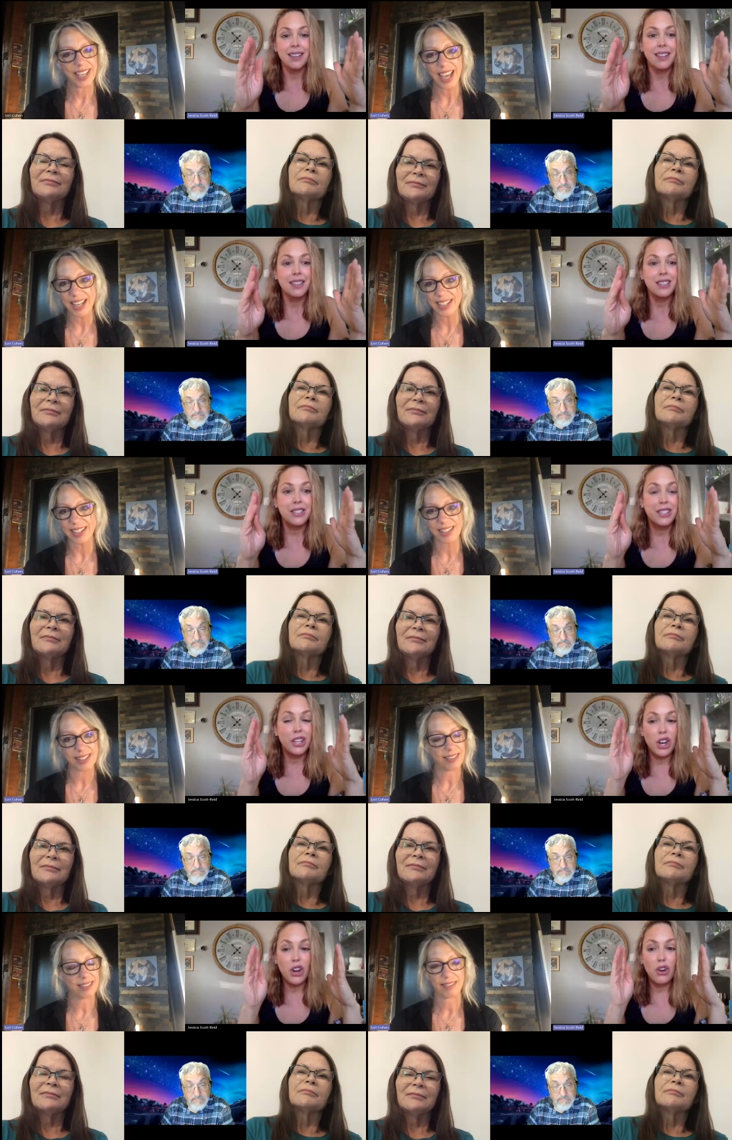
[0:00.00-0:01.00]
Speaker 1: Yes.
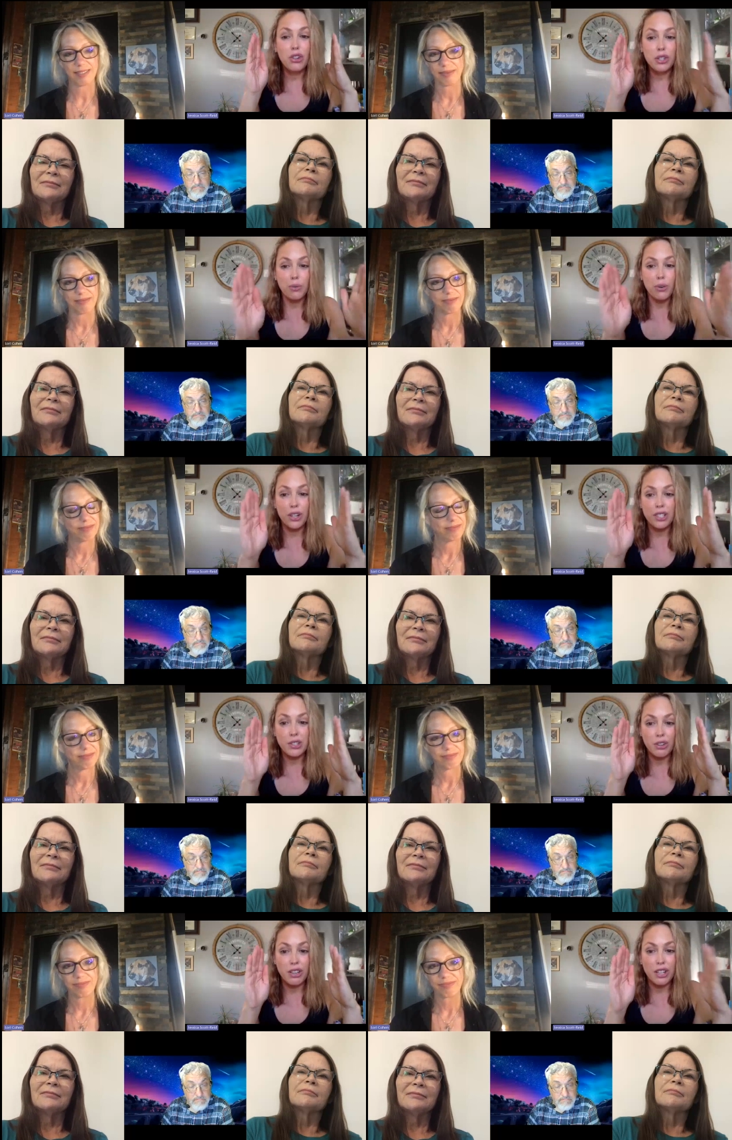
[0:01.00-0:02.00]
Go
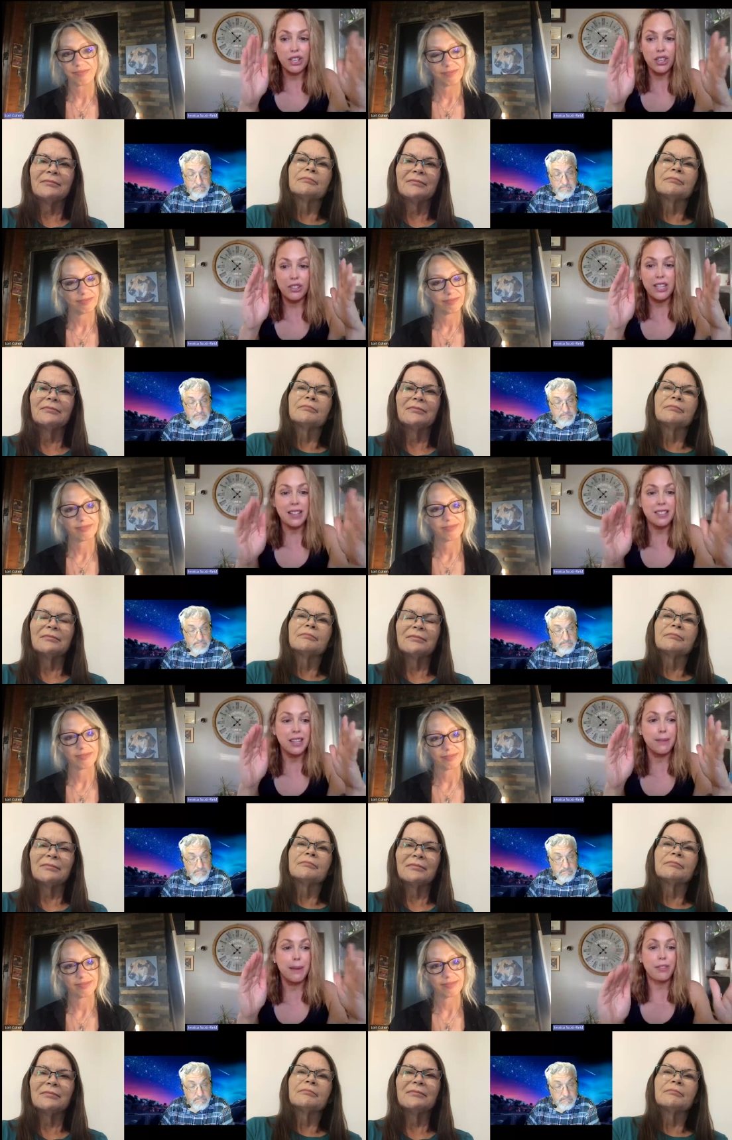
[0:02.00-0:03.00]
towards traditional
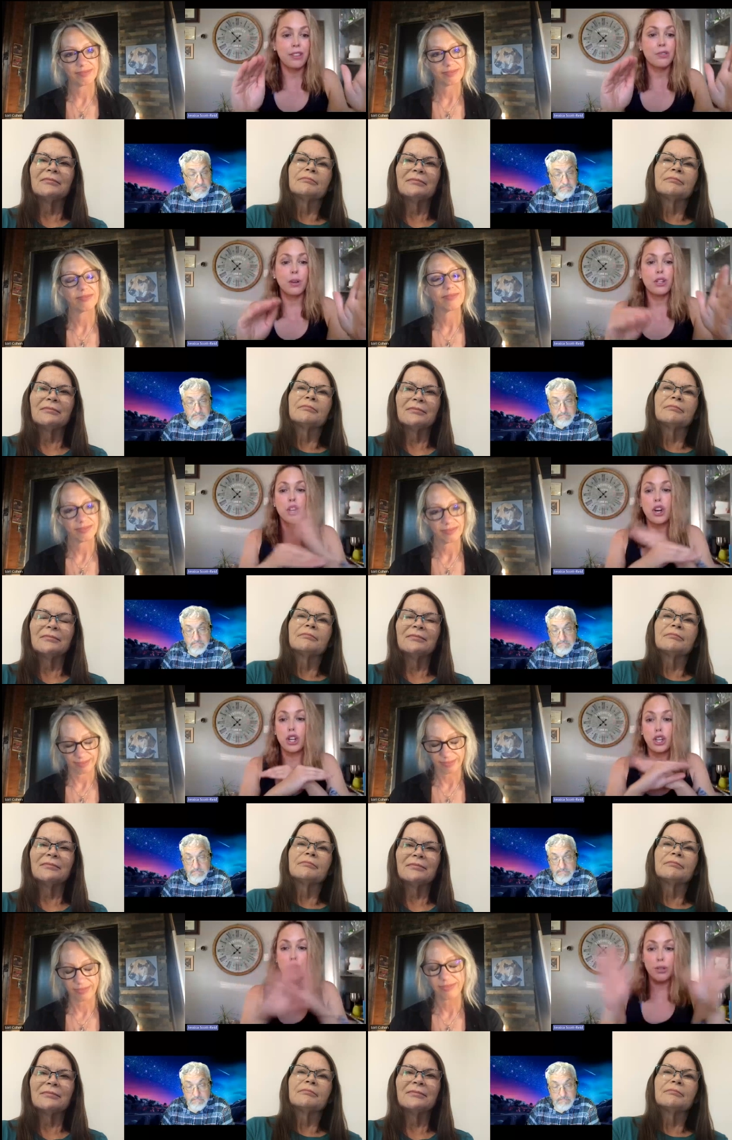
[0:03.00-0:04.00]
testing methods,
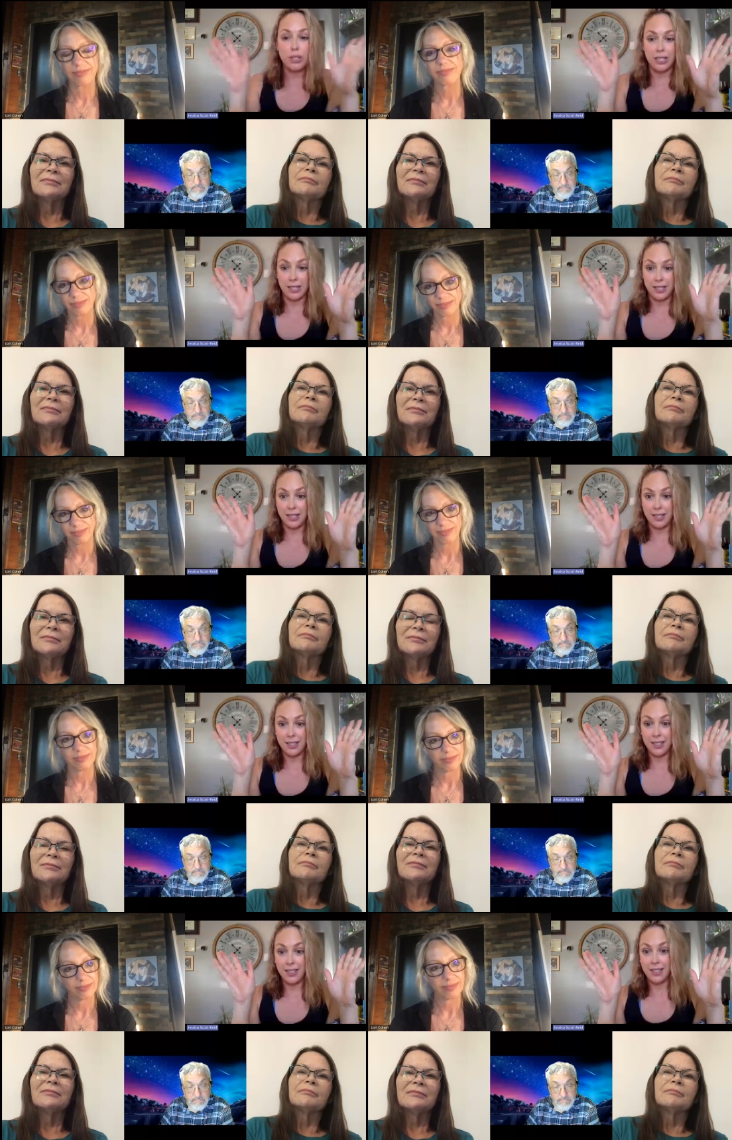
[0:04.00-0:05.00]
which are
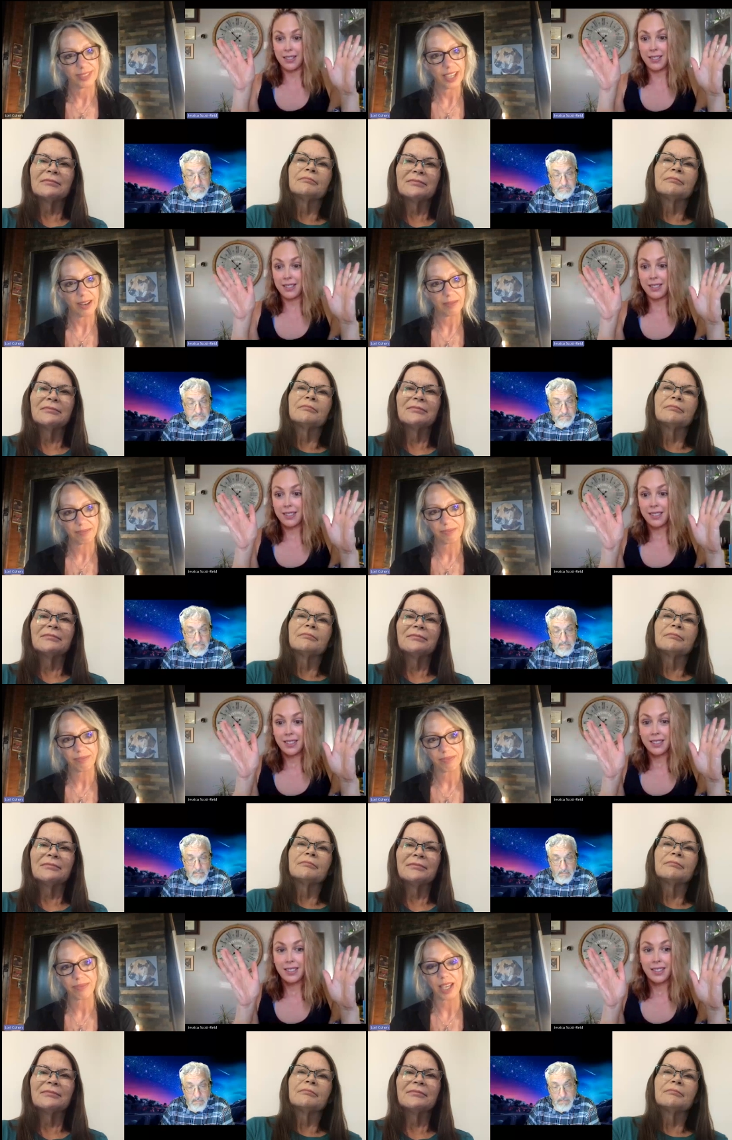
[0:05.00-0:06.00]
useless.
Speaker 2: Yeah.
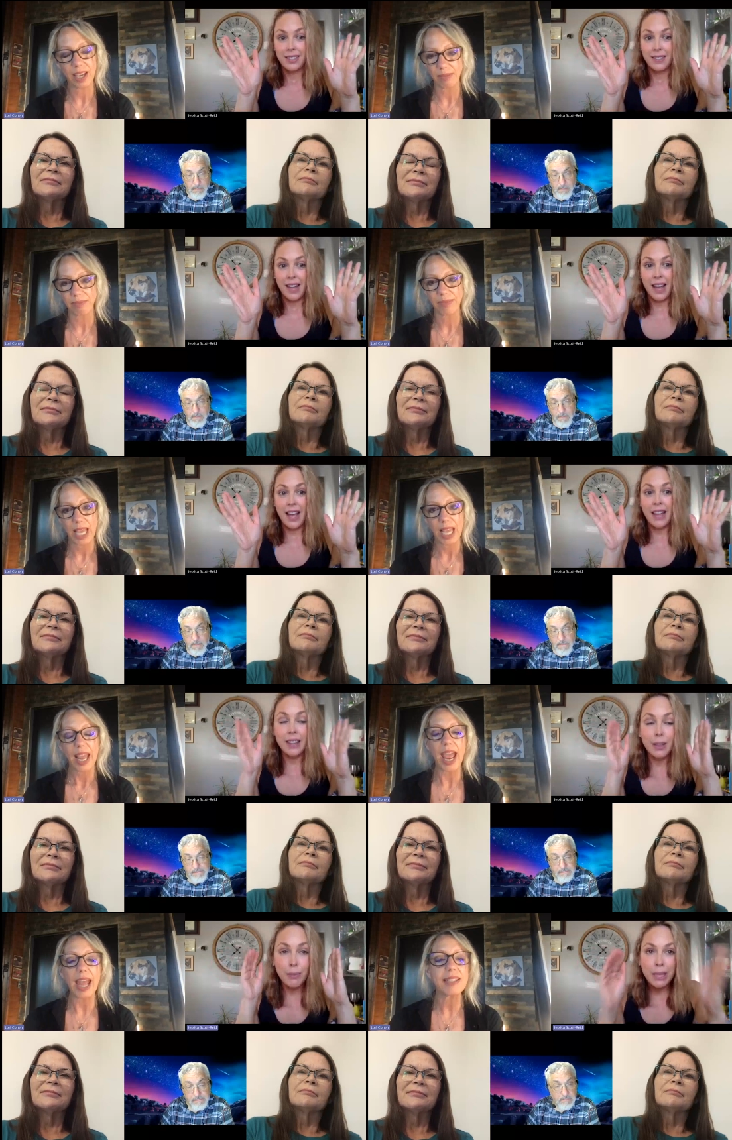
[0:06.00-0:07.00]
Yeah.
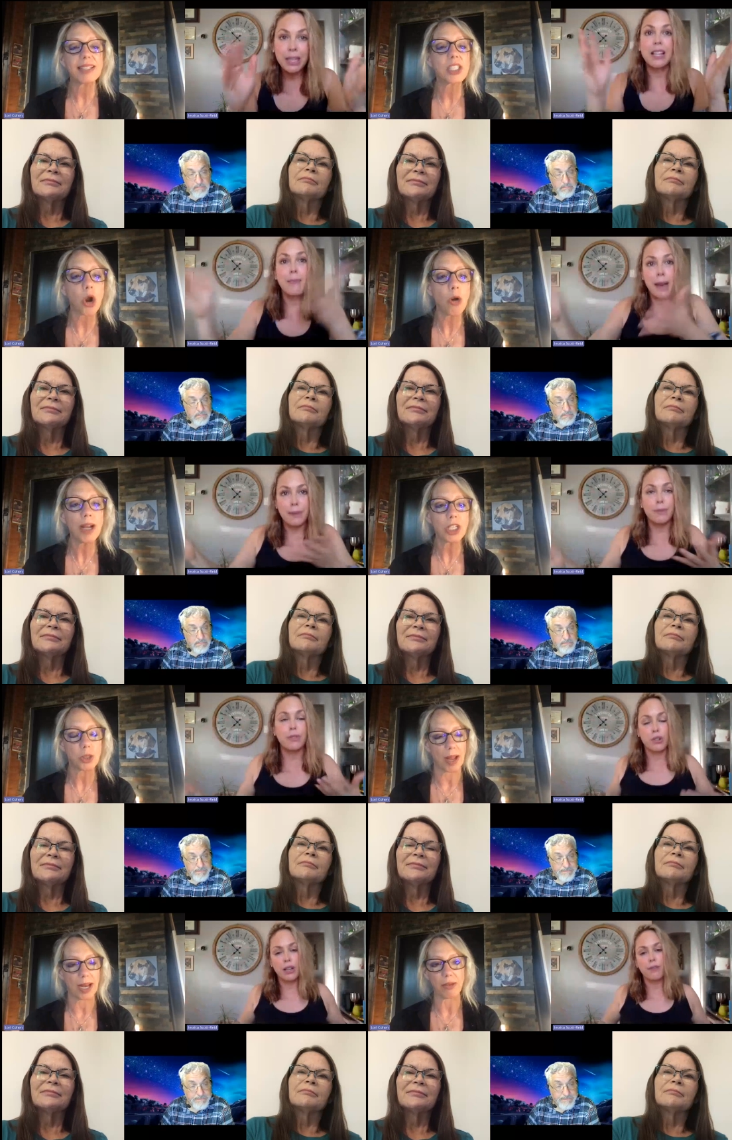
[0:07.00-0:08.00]
And, and so much
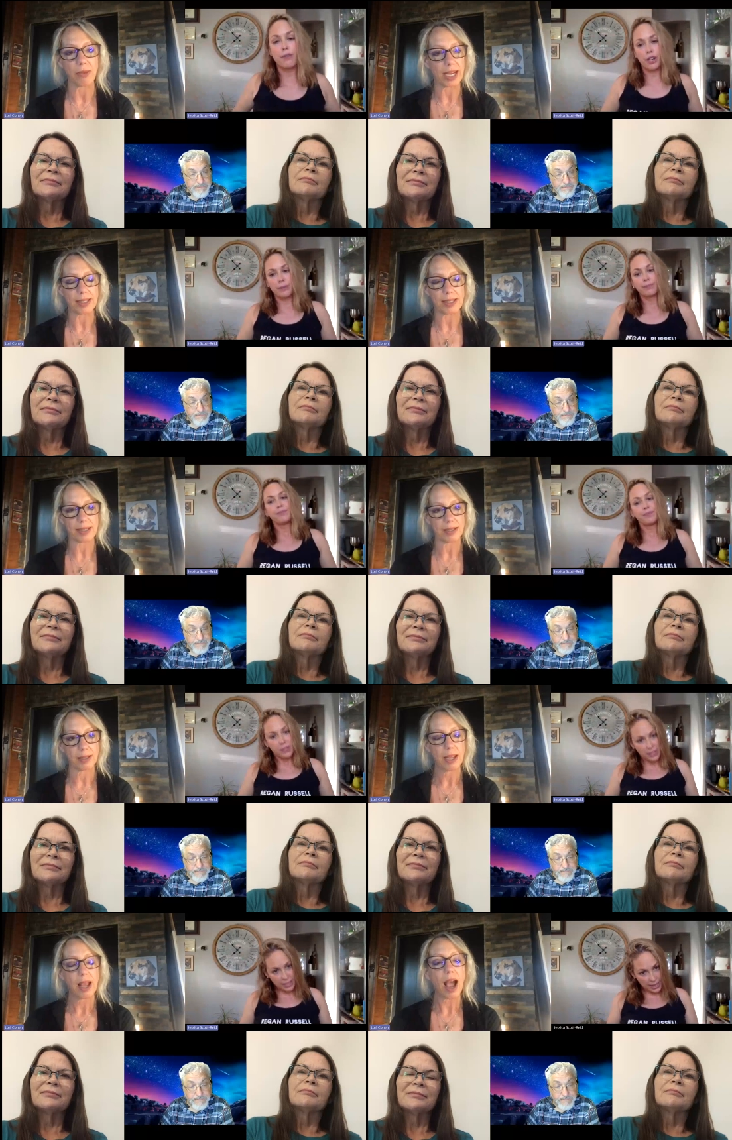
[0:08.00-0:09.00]
money raised.
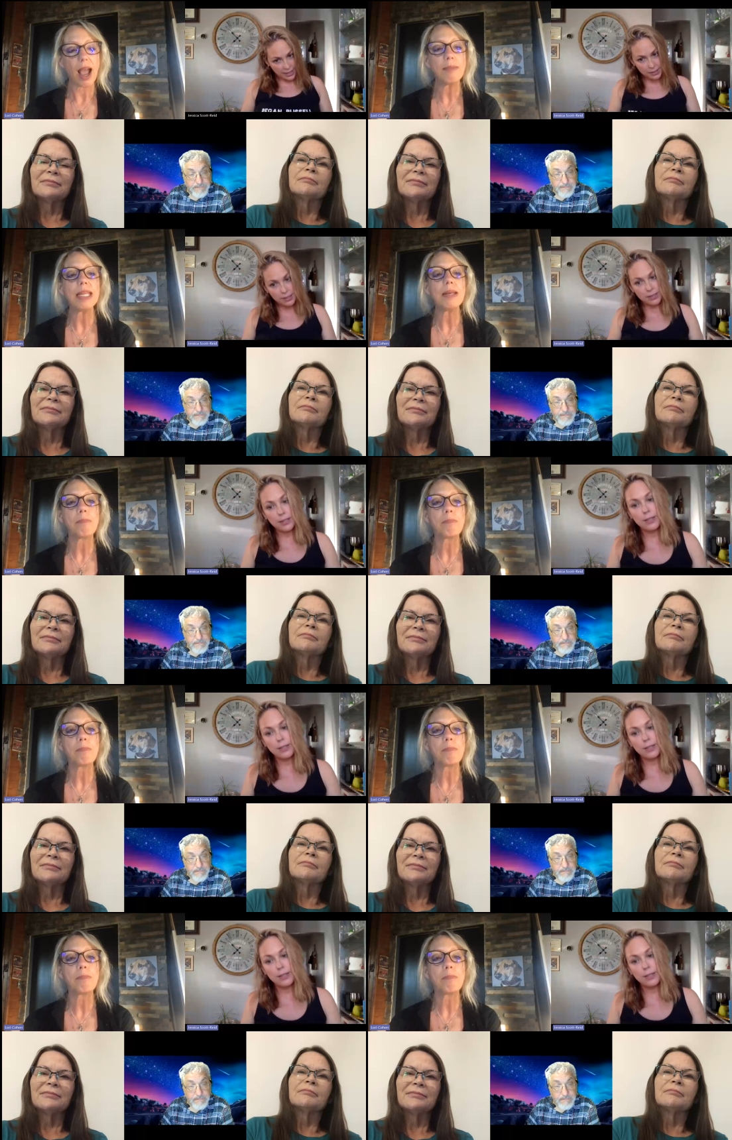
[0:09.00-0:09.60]
I yeah. mean,